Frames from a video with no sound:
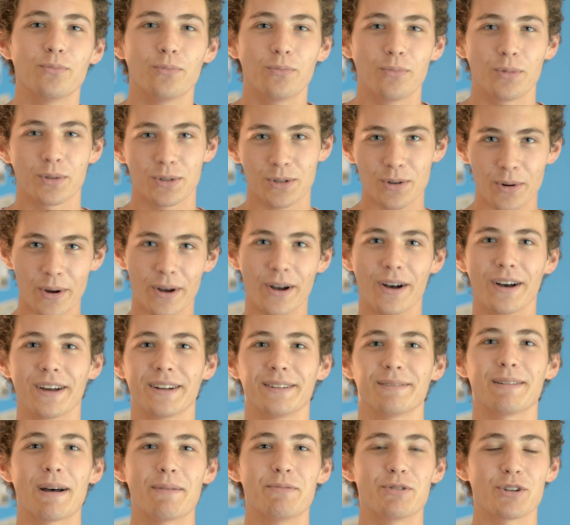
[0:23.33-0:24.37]
What's going
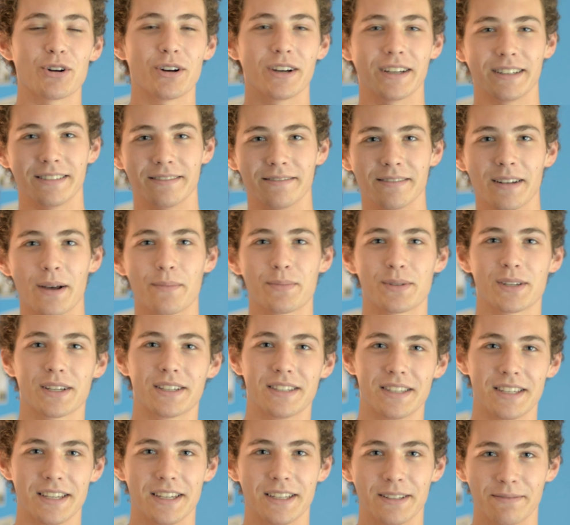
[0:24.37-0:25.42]
on? I'm John. I'm
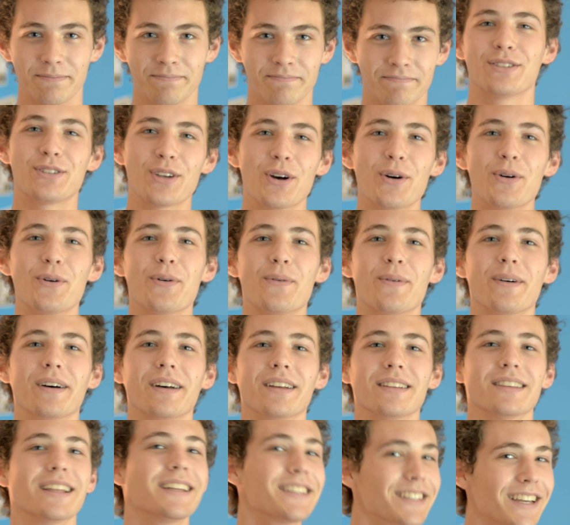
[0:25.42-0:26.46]
16. So
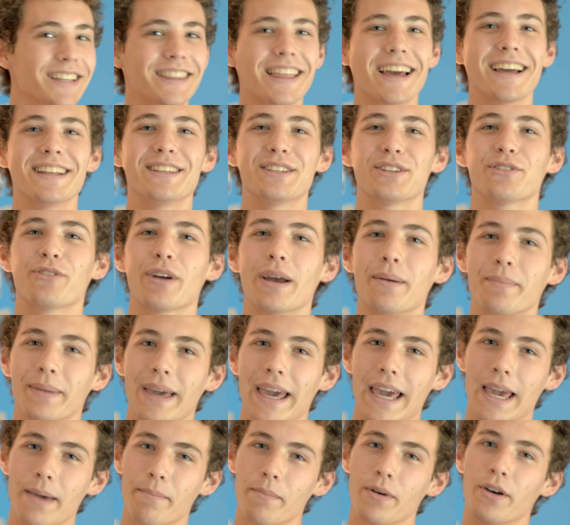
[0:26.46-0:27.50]
let's get that Instagram
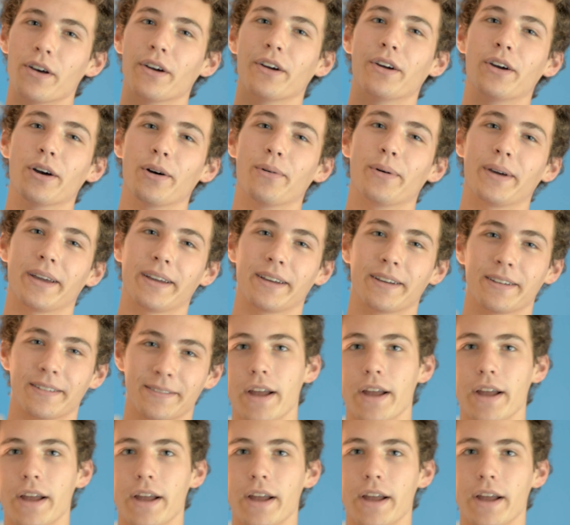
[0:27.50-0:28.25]
game going.